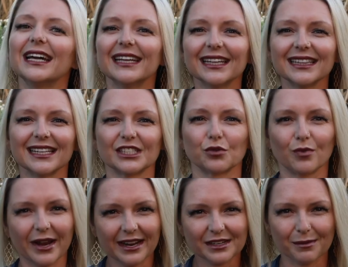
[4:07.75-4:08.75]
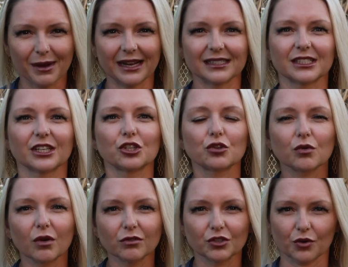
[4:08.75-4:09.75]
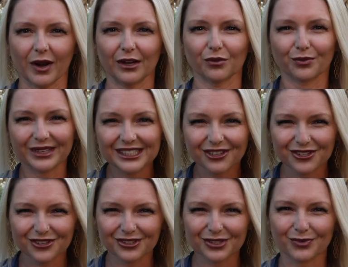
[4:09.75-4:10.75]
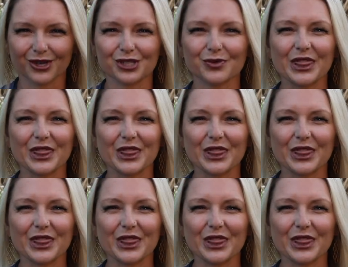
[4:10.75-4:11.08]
In this randomized controlled trial, researchers worked